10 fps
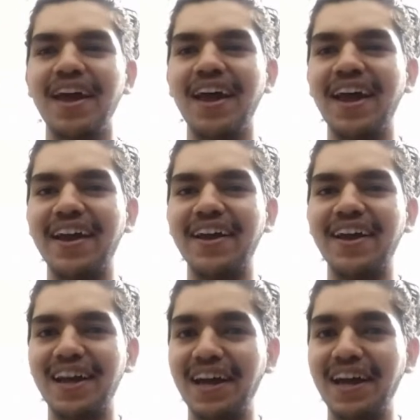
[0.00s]
And
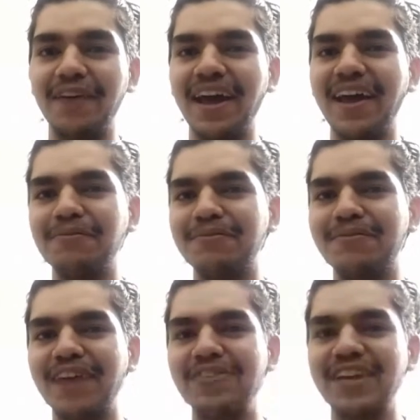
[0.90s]
I am
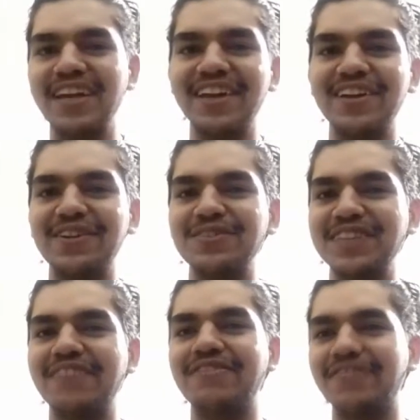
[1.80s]
actually eager to see
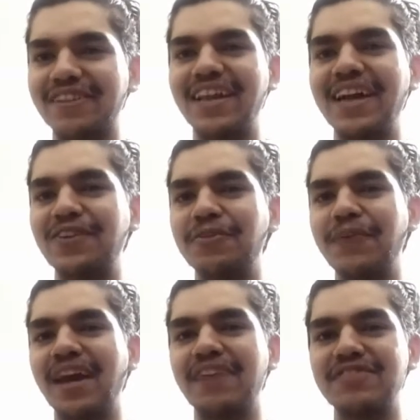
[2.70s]
if that could be
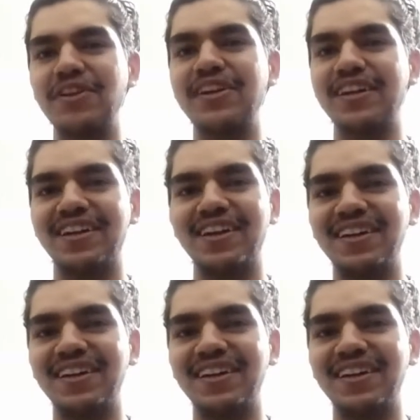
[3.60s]
actually done.